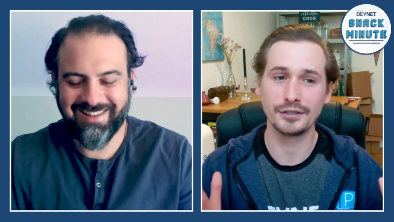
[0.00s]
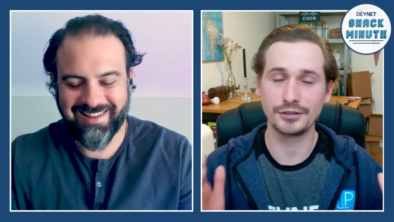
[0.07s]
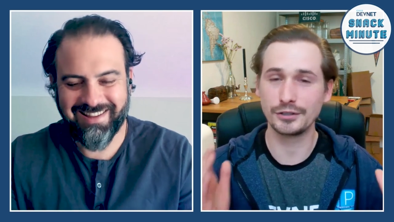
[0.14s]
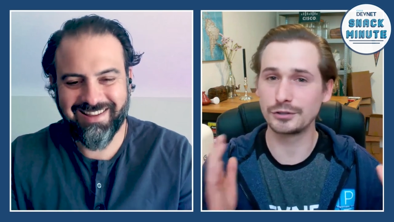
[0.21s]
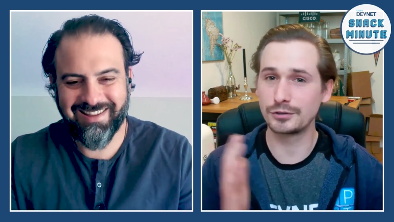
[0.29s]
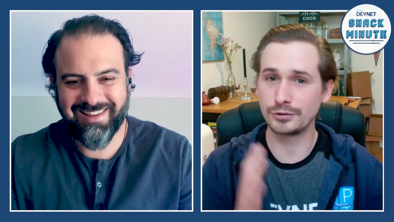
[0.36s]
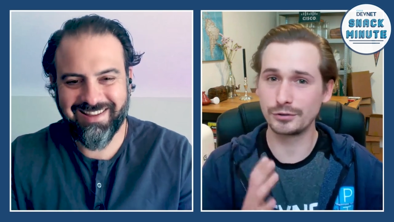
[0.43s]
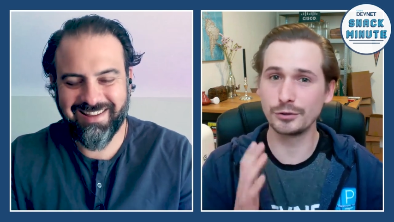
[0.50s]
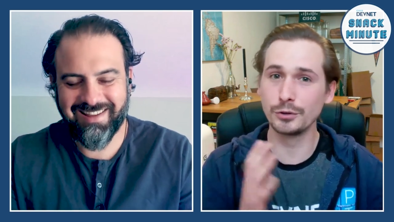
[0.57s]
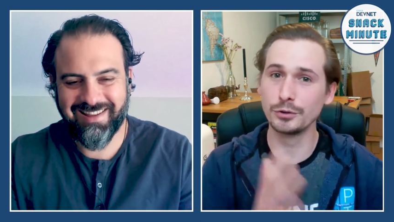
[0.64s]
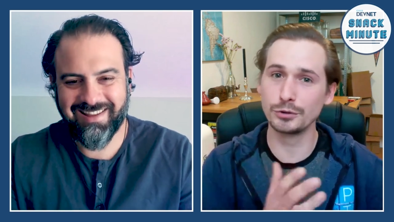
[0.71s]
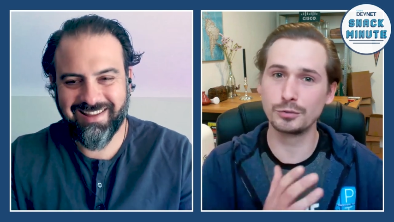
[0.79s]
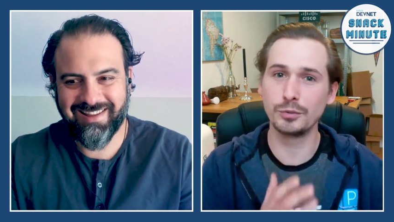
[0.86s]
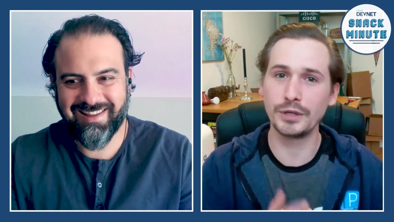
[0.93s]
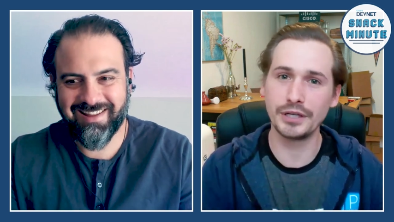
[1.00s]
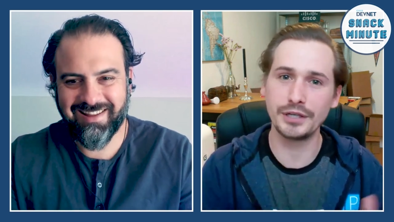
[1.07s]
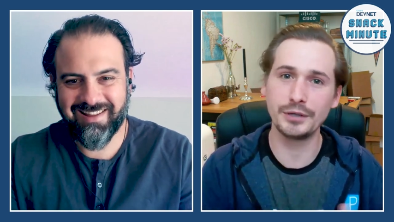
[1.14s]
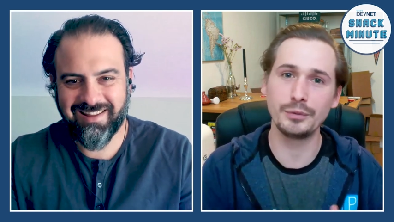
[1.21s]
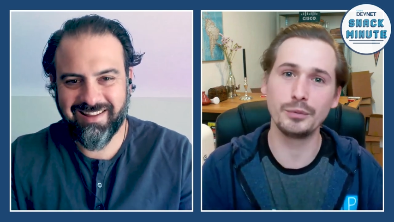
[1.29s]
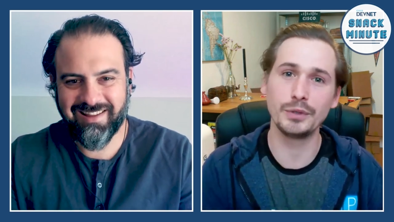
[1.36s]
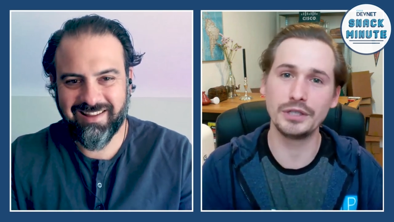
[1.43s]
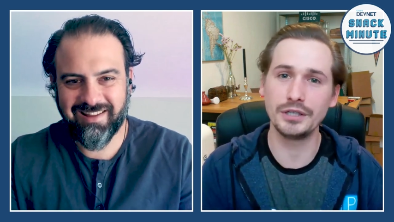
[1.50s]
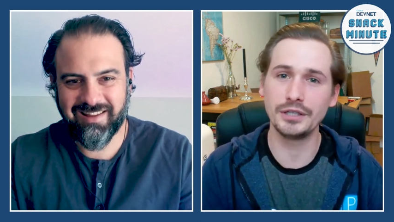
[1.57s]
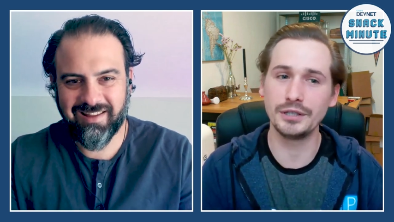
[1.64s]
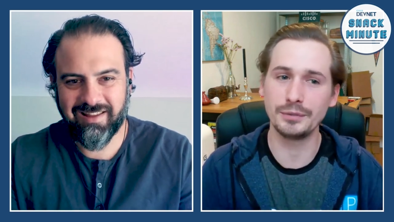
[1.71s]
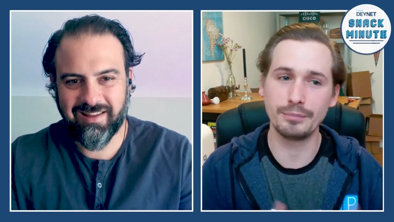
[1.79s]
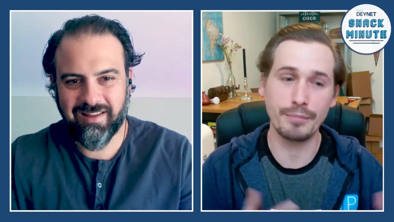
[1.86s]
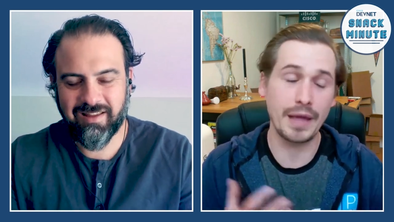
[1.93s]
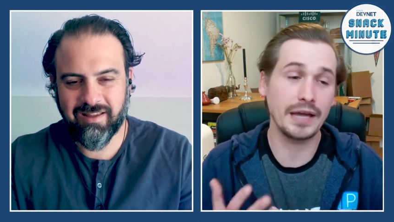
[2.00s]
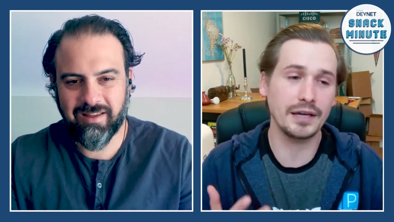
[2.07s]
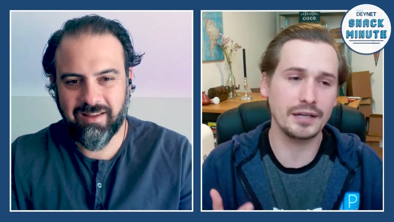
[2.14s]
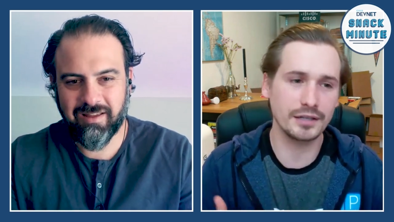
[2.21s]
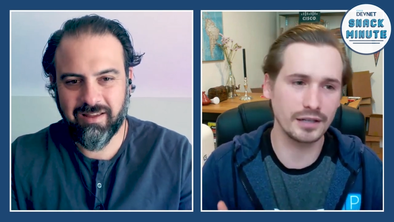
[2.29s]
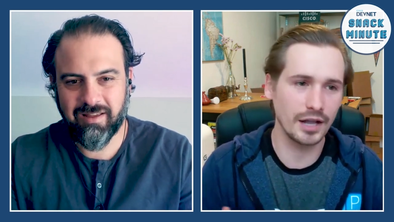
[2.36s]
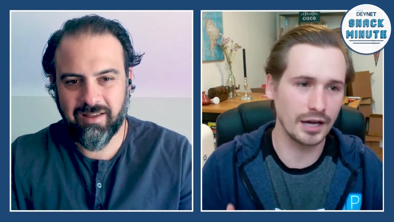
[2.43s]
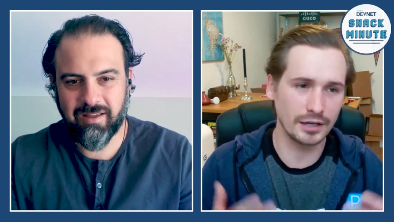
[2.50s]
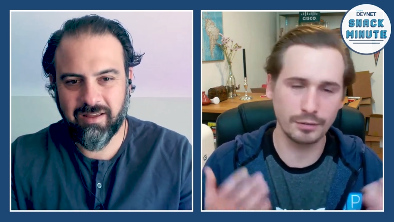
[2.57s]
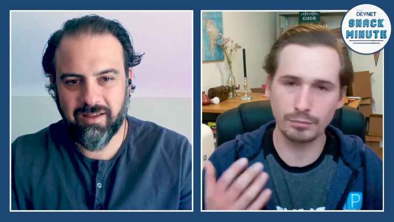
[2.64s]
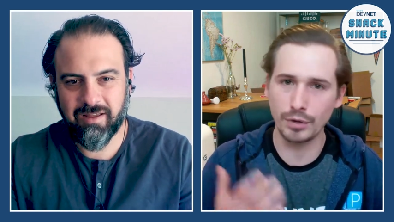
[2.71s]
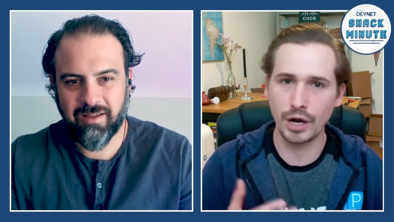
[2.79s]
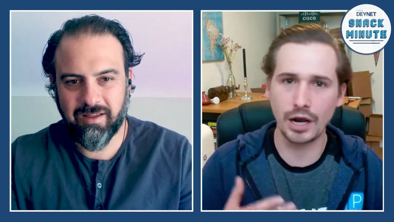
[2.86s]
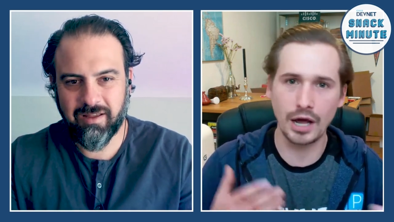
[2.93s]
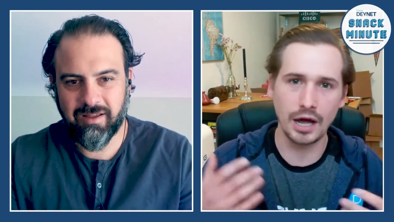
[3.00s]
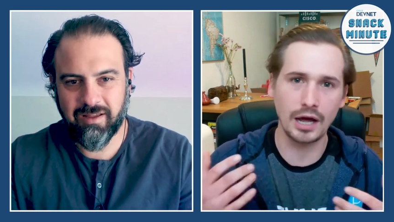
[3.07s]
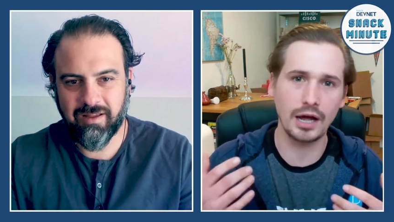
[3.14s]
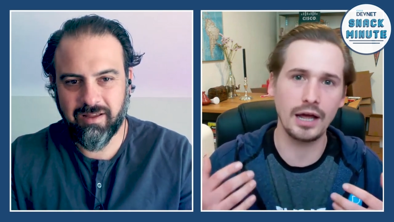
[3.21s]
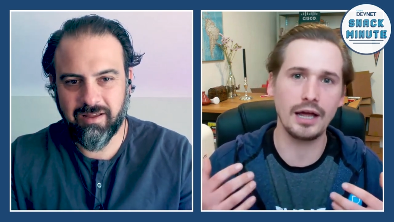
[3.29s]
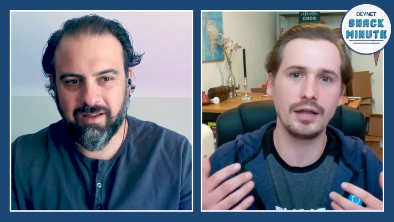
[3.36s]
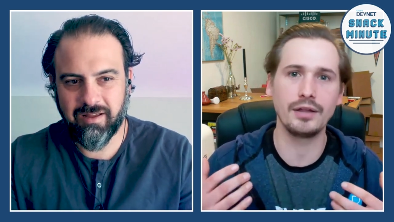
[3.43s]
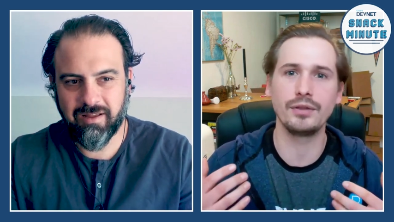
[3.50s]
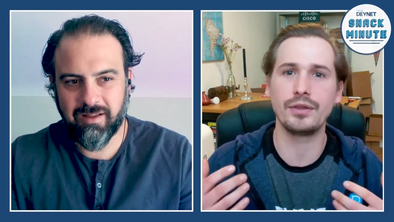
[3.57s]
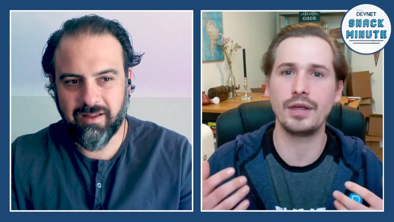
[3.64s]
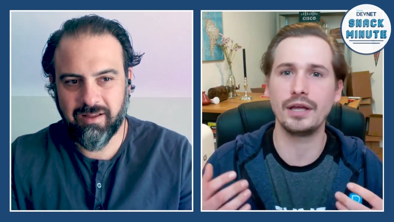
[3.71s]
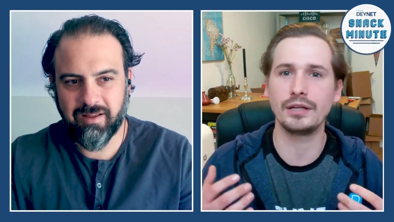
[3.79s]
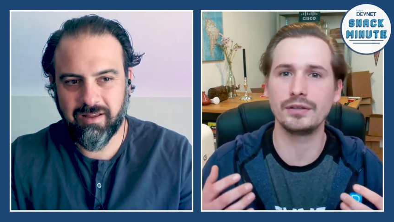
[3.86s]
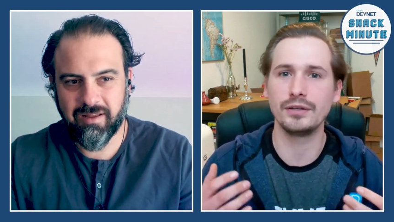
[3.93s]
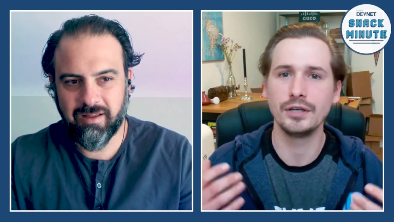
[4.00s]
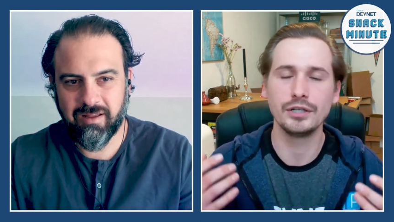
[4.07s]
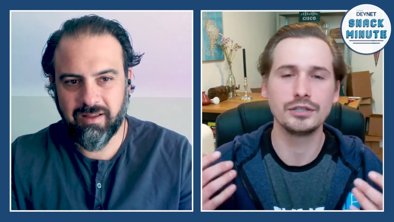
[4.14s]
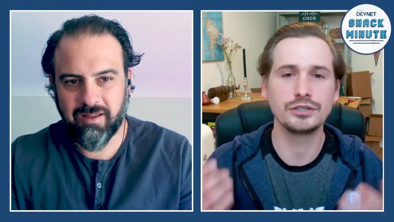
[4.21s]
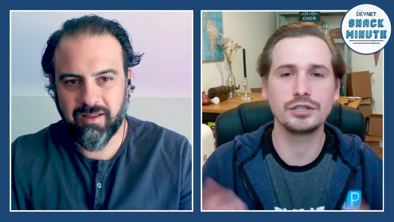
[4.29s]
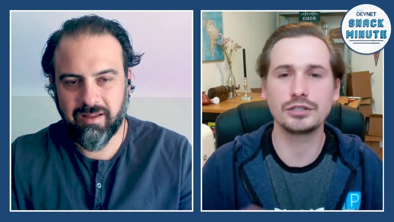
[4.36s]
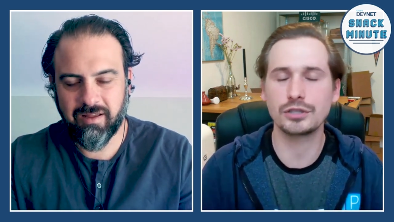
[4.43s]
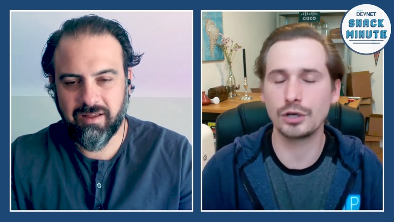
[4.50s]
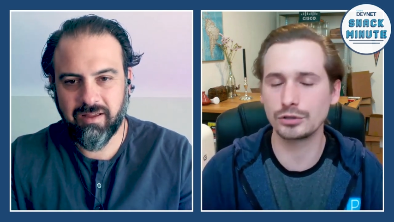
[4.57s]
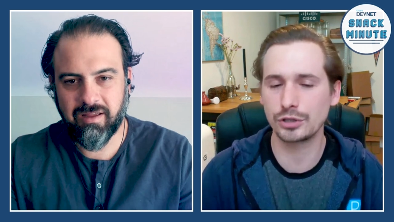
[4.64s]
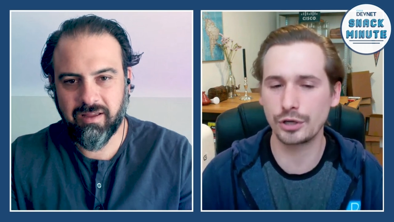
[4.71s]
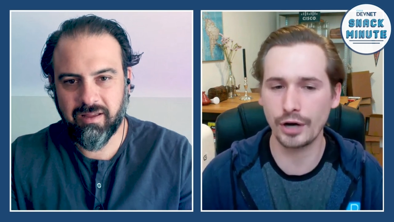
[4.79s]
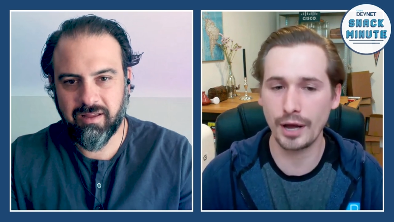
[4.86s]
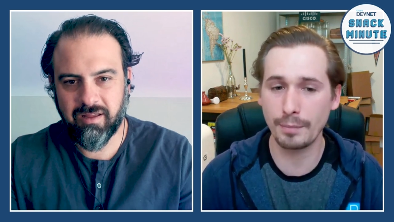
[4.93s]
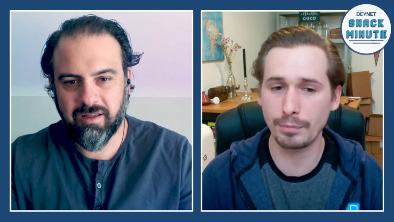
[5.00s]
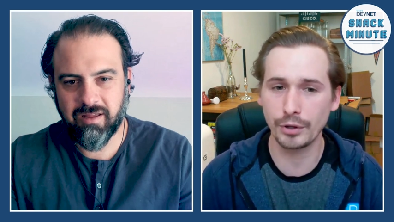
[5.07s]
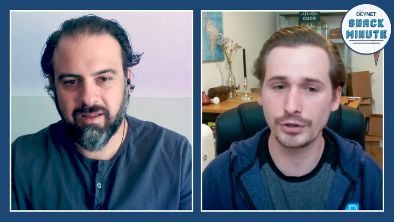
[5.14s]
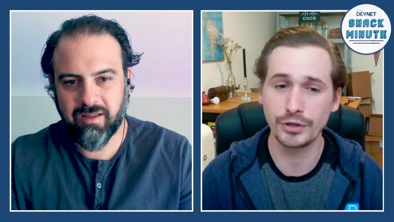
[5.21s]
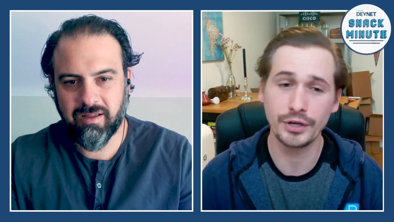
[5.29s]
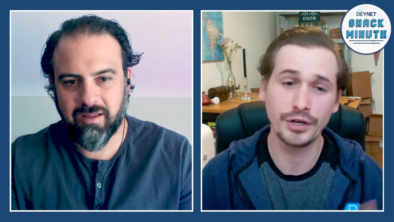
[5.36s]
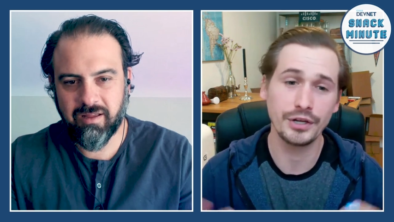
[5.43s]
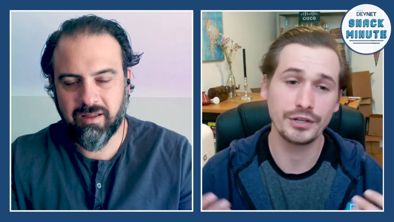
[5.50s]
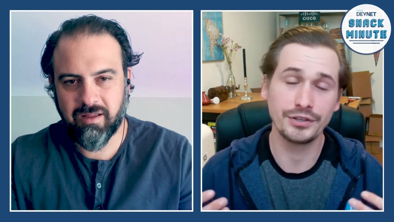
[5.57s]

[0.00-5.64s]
Speaker 1: the tools we we make like umbrella and and cisco secure endpoint